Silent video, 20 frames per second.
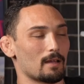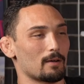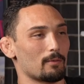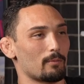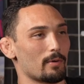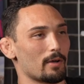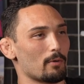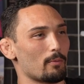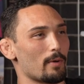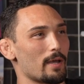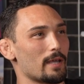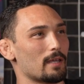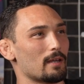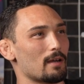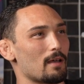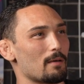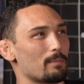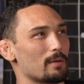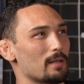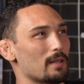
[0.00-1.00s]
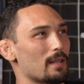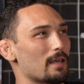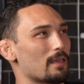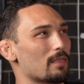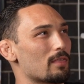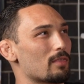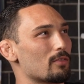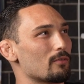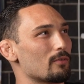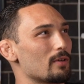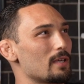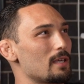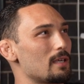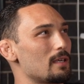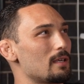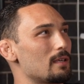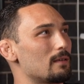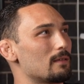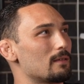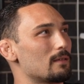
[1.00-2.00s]
We were waking up at like
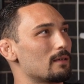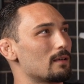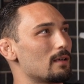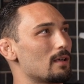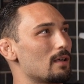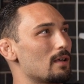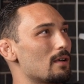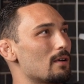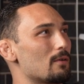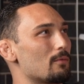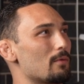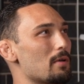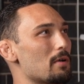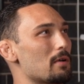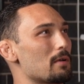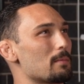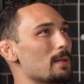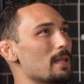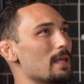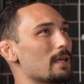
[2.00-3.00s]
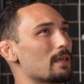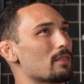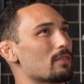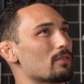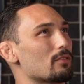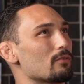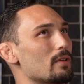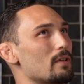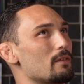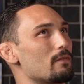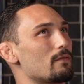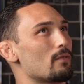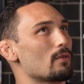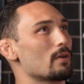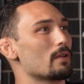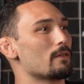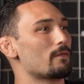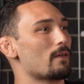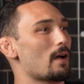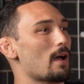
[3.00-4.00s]
3. We wake up at like
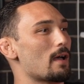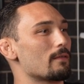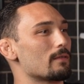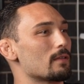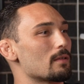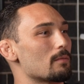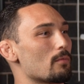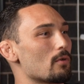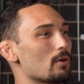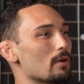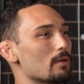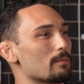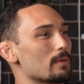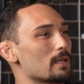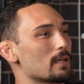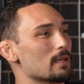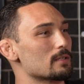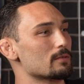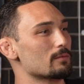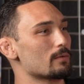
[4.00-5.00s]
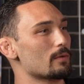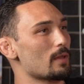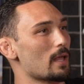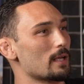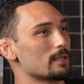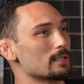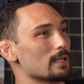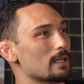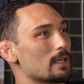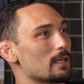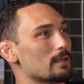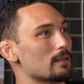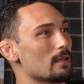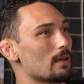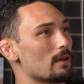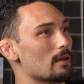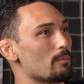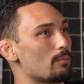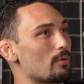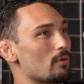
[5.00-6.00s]
3:45 in the morning because we like to get
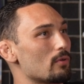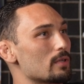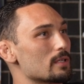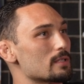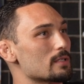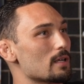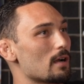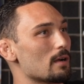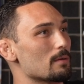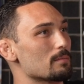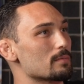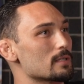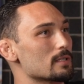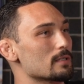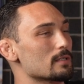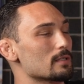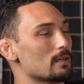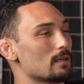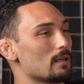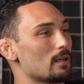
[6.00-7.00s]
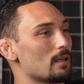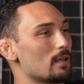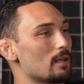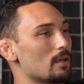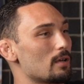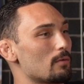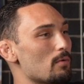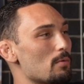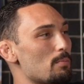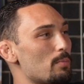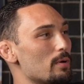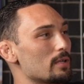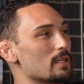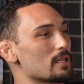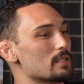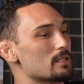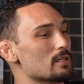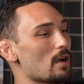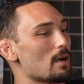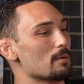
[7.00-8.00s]
there and pull the tarps. We'll put
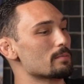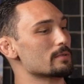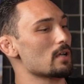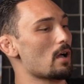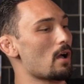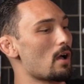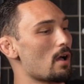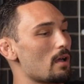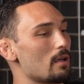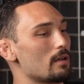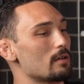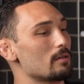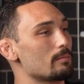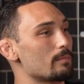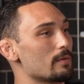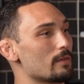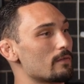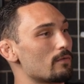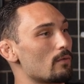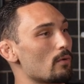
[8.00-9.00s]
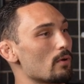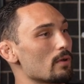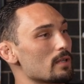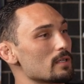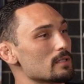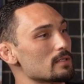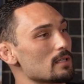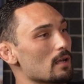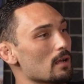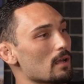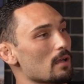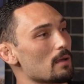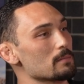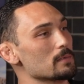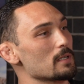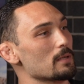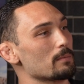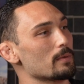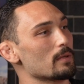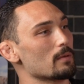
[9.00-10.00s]
the tarps on before the sun
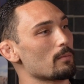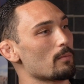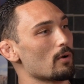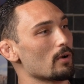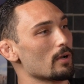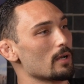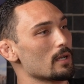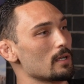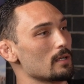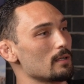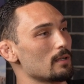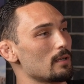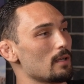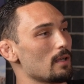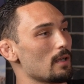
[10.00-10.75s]
comes up in the morning.